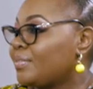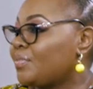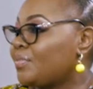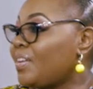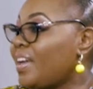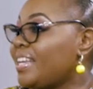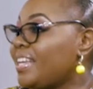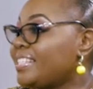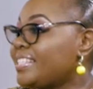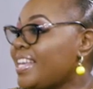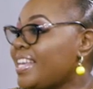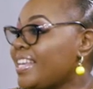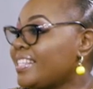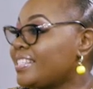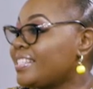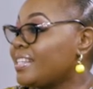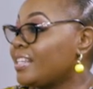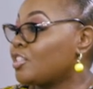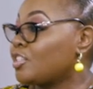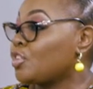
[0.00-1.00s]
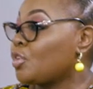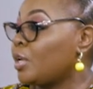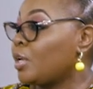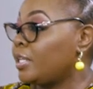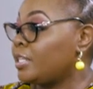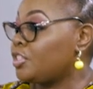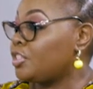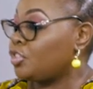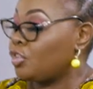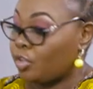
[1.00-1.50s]
Fantastic. So
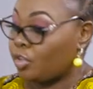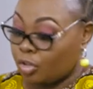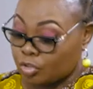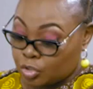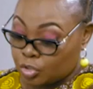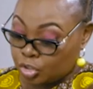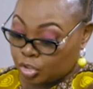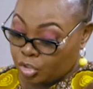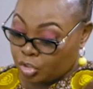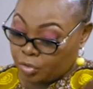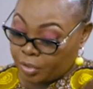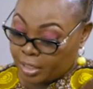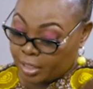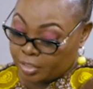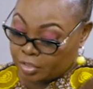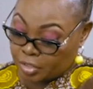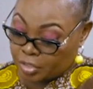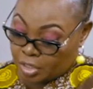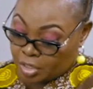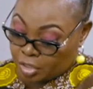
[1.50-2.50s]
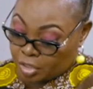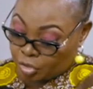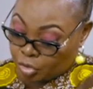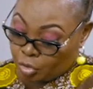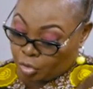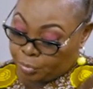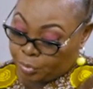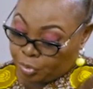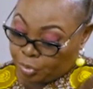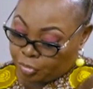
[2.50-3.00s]
at least you got to showcase
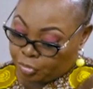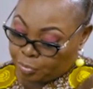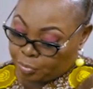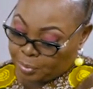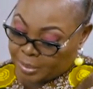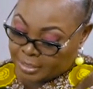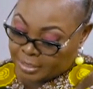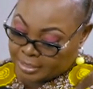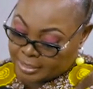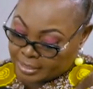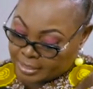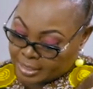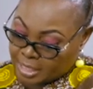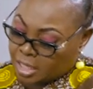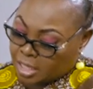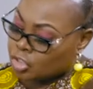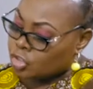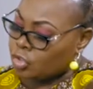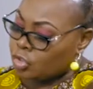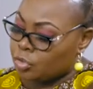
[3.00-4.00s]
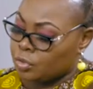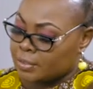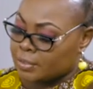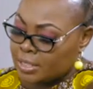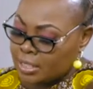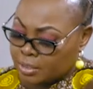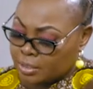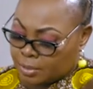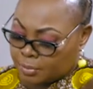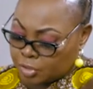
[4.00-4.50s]
your beautiful pieces. So you
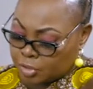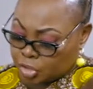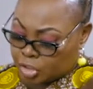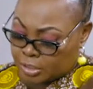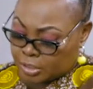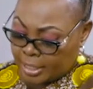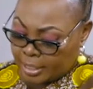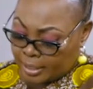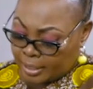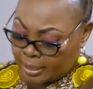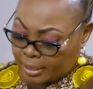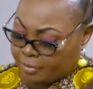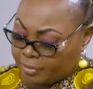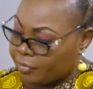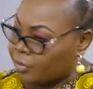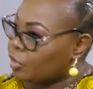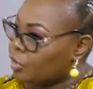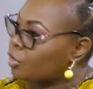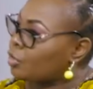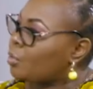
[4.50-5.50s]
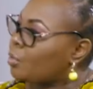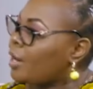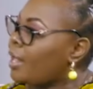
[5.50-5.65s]
said there was Chitenge Life and Konde.